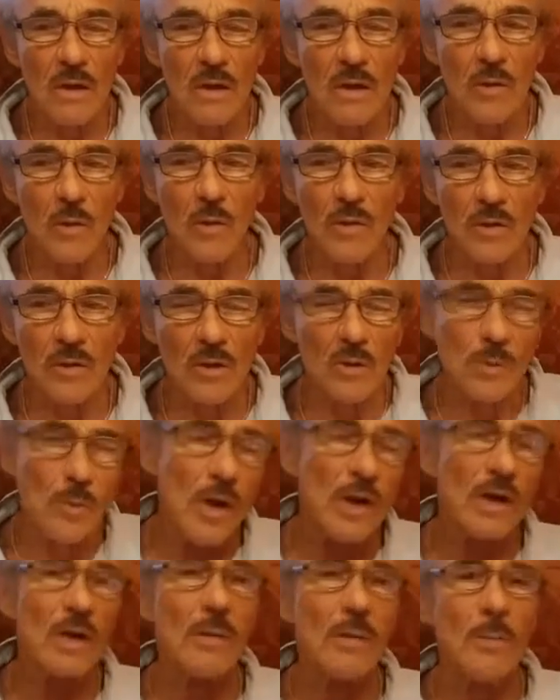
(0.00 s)
When there's
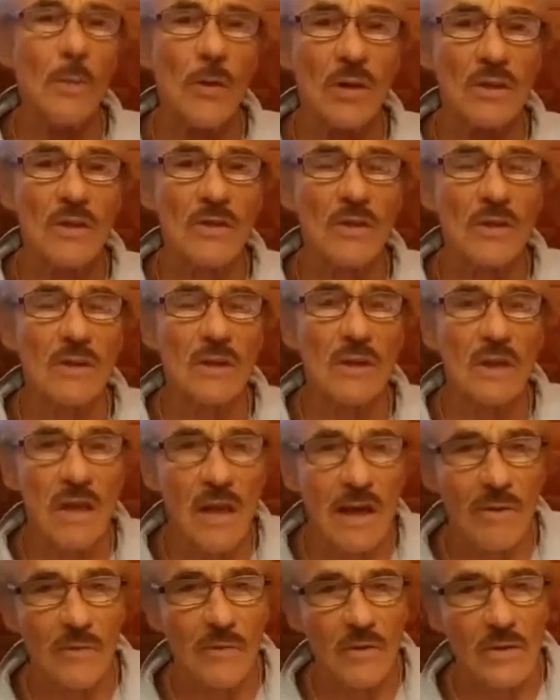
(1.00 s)
pregnant pauses in the
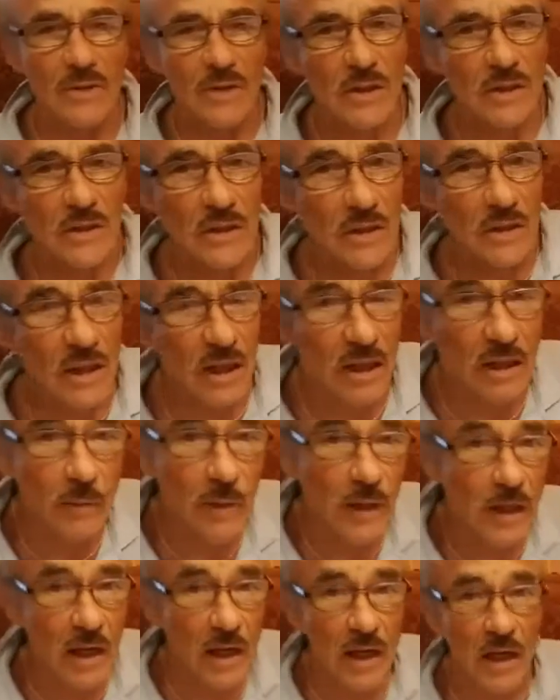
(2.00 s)
conversation, that can
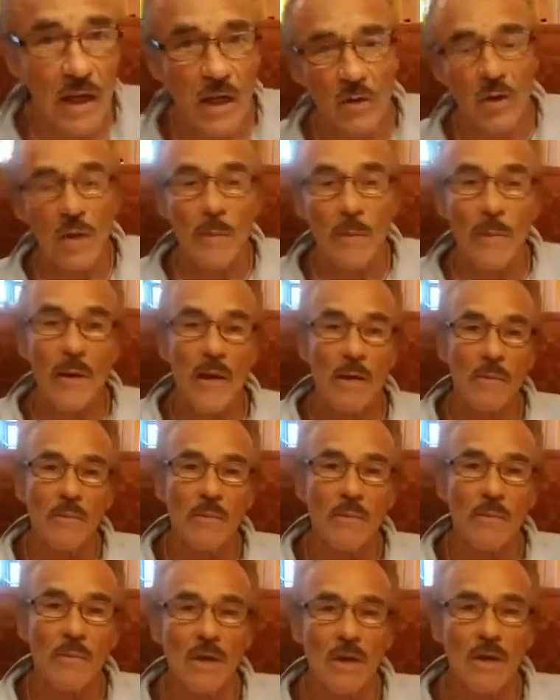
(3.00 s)
be kind of creepy.
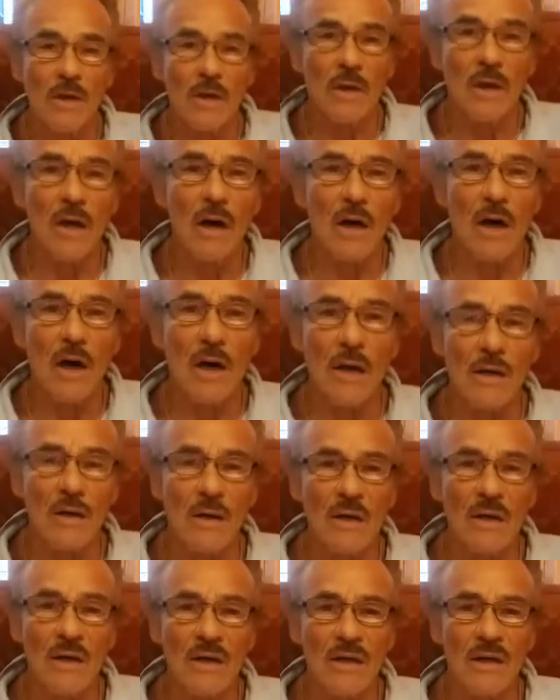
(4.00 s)

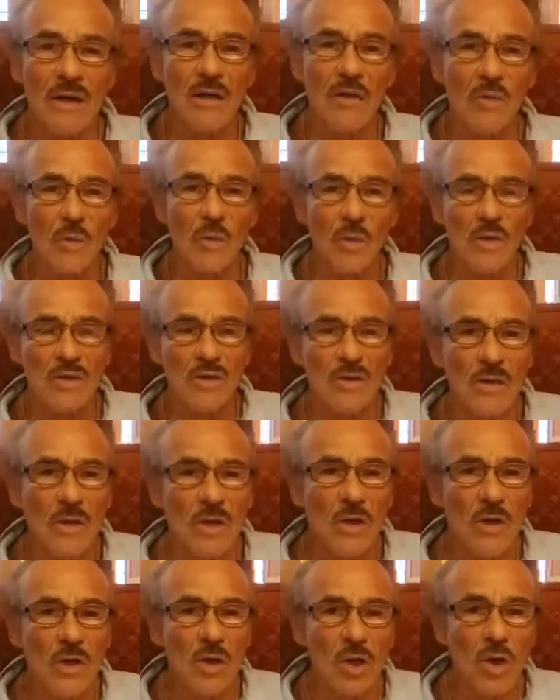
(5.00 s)
In other words,
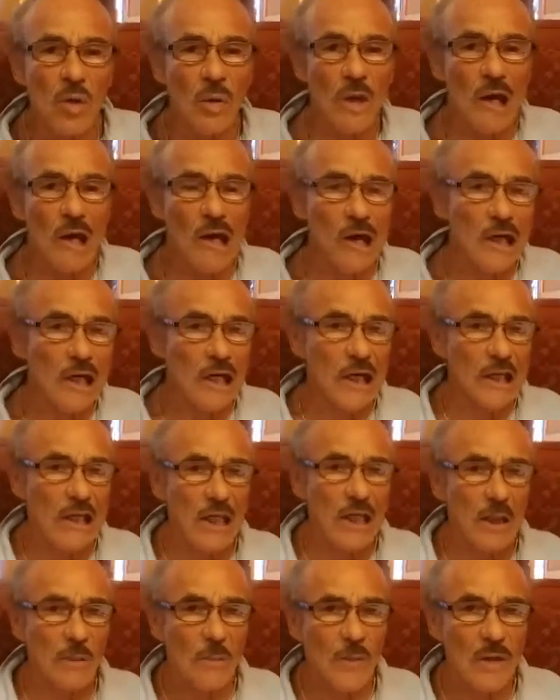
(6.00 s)
you want to kind of
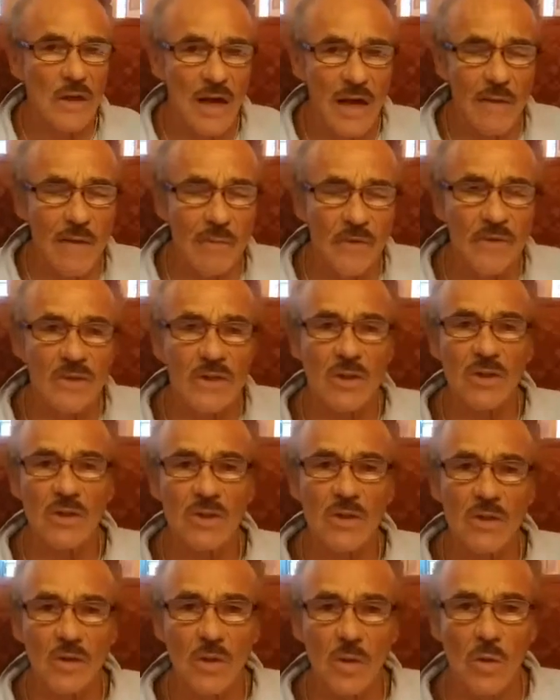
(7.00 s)
keep the
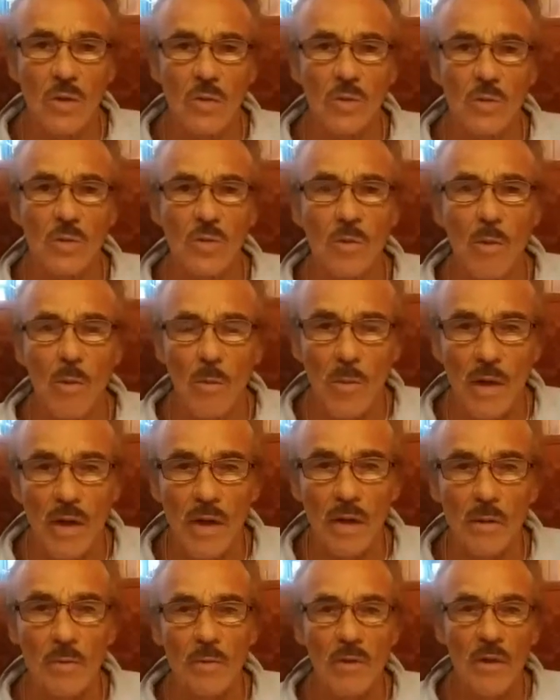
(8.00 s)
conversation going with momentum.